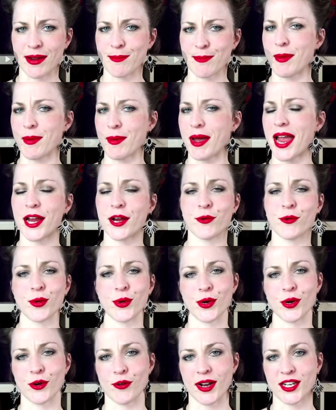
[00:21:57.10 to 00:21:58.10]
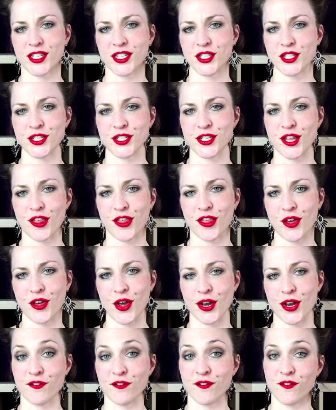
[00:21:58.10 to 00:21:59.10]
microaggressions that third and fourth
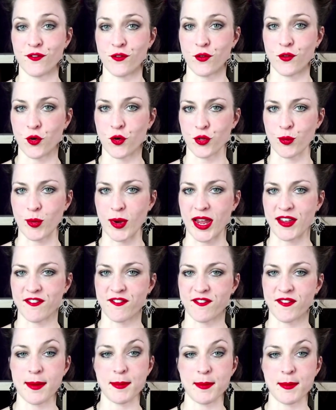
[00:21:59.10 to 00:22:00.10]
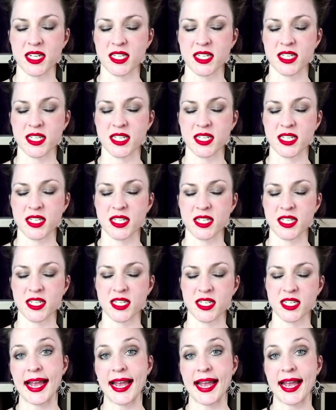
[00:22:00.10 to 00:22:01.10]
wave feminists keep on
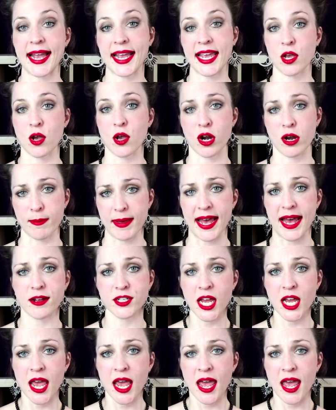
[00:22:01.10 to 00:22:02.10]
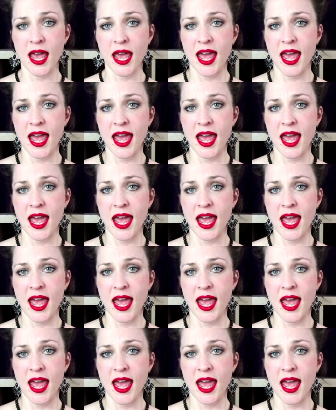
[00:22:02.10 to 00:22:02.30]
yakking on about. And